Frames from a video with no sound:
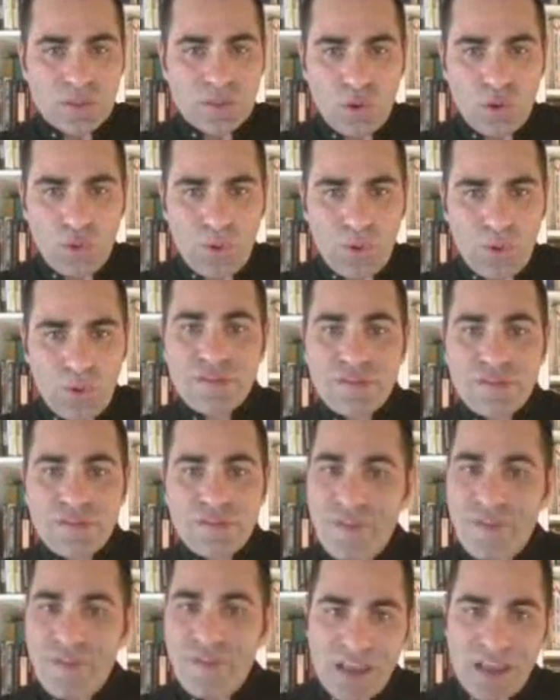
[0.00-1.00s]
So on the
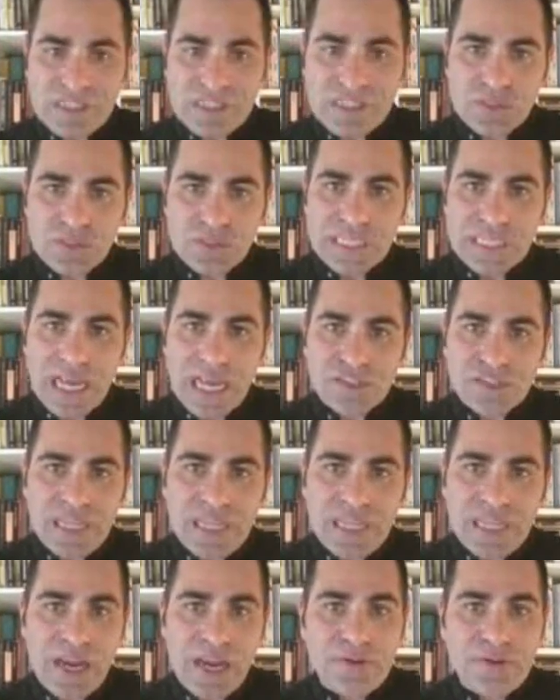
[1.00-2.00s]
5
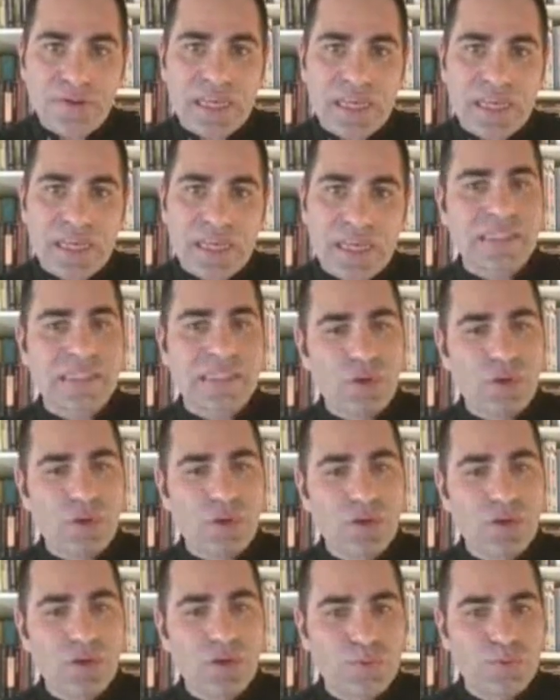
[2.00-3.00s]
association areas, I
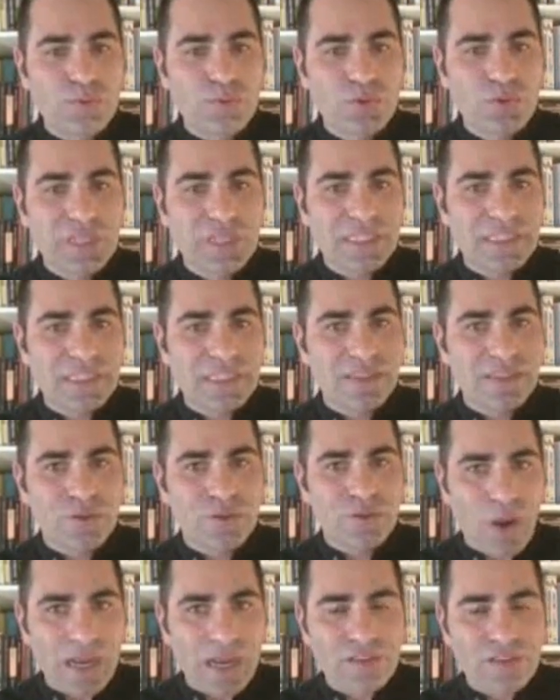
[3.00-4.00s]
will go through this
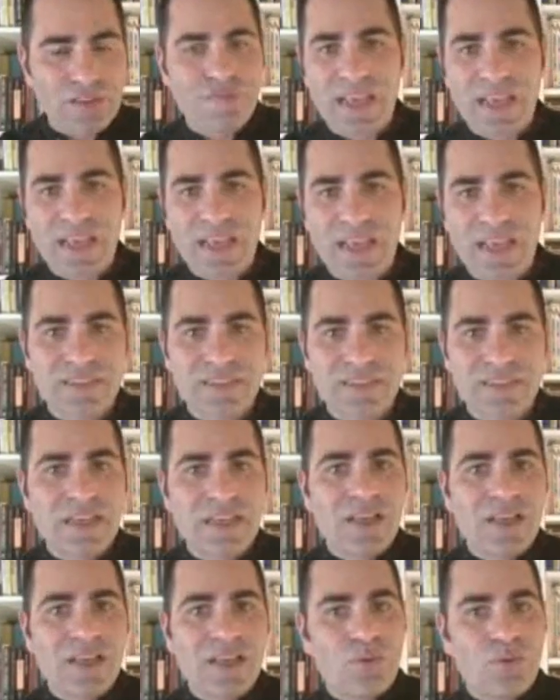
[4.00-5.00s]
quite fast.
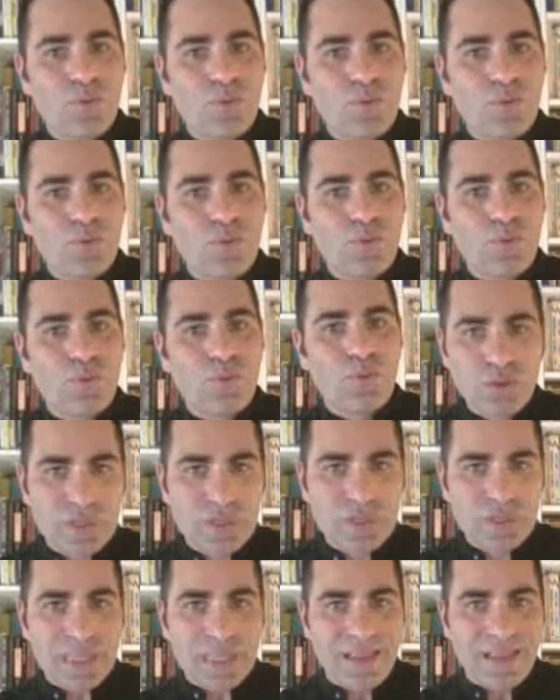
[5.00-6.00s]
We can
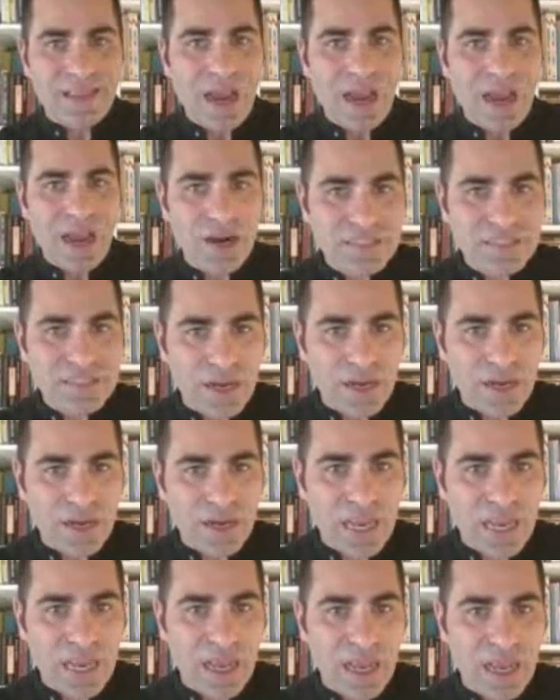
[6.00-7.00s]
look at the heart
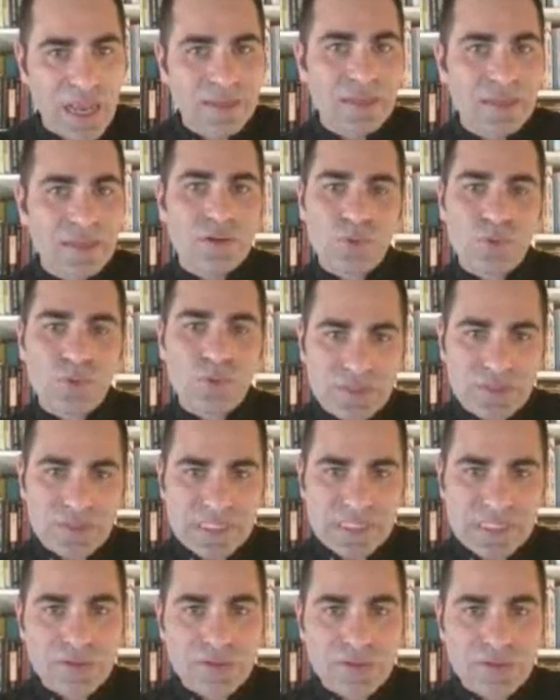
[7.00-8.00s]
area. We
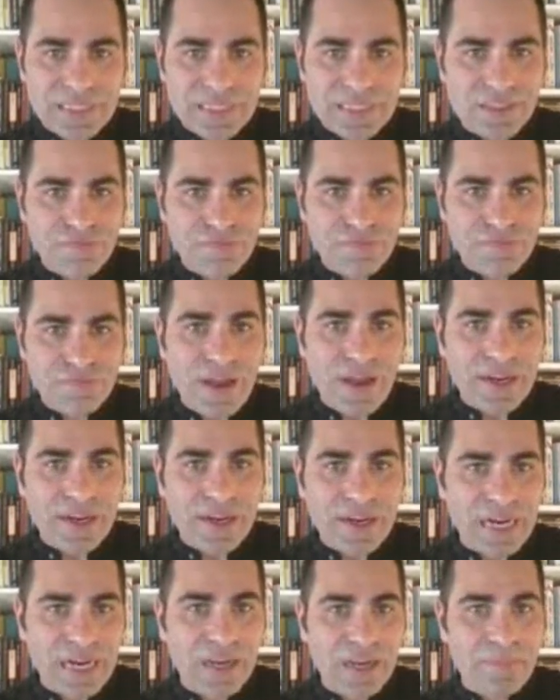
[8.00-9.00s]
consider it as
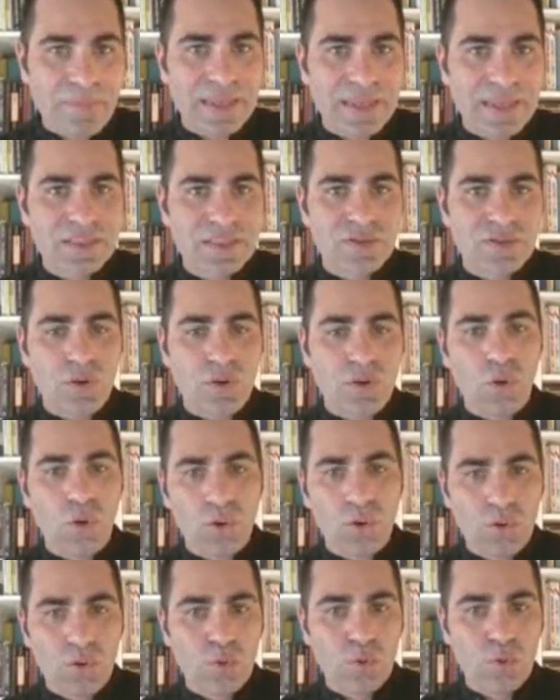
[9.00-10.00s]
fire element,
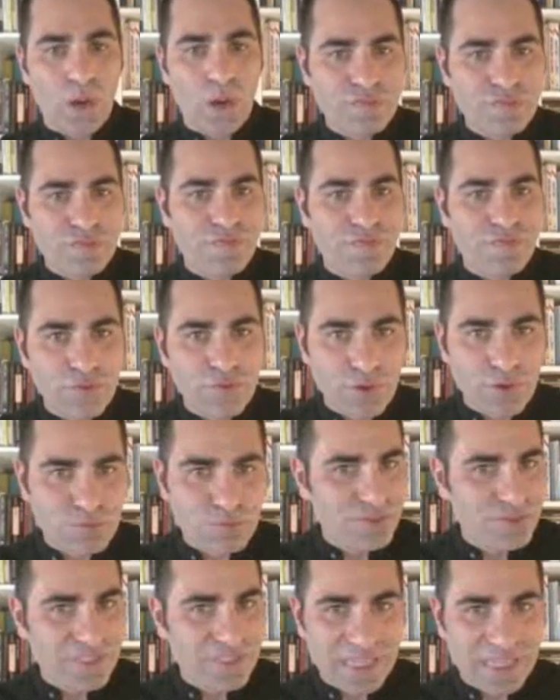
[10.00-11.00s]
all what fire
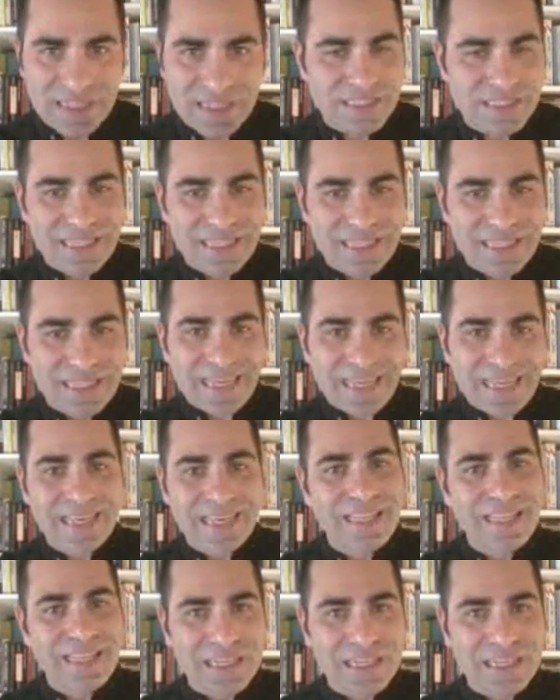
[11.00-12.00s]
represents.
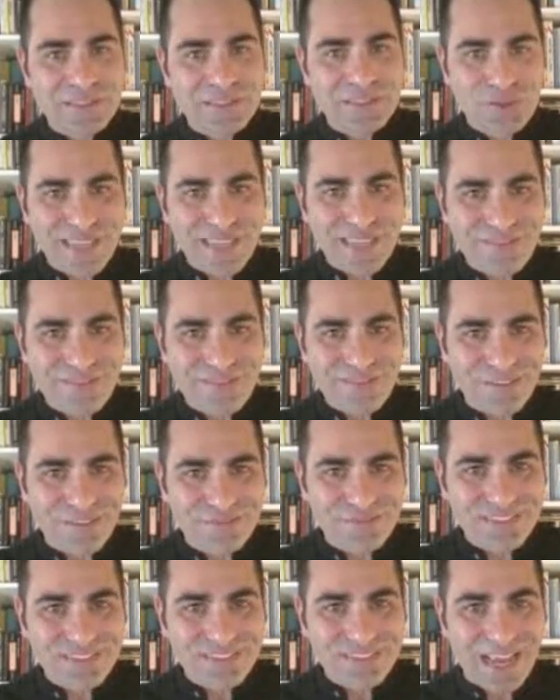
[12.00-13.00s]
Again, I don't have
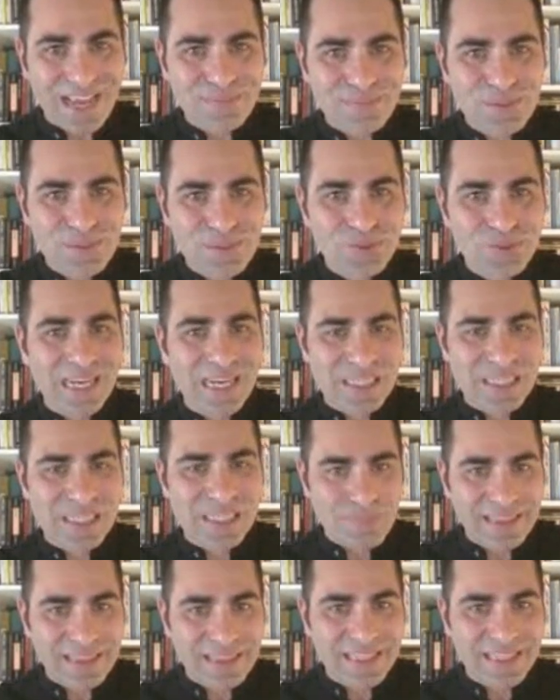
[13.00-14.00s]
enough time to
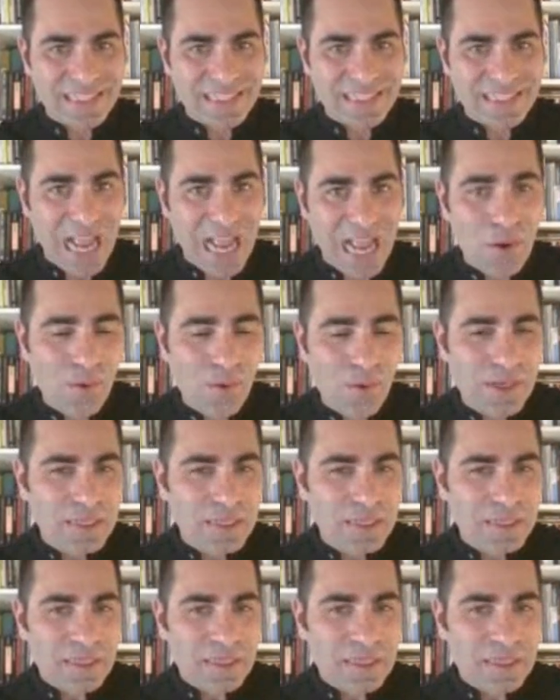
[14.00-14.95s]
explain this now,